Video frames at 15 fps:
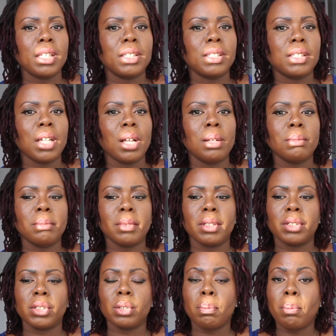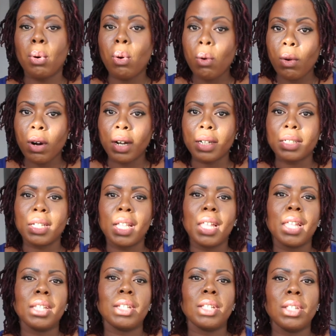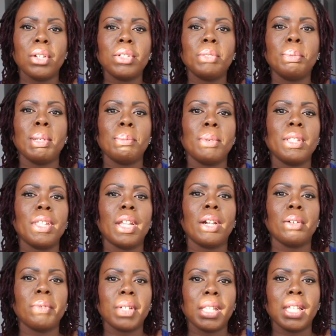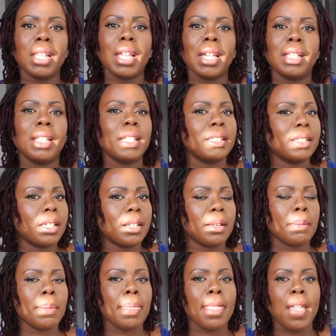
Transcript: some support to those people that are really like, listen,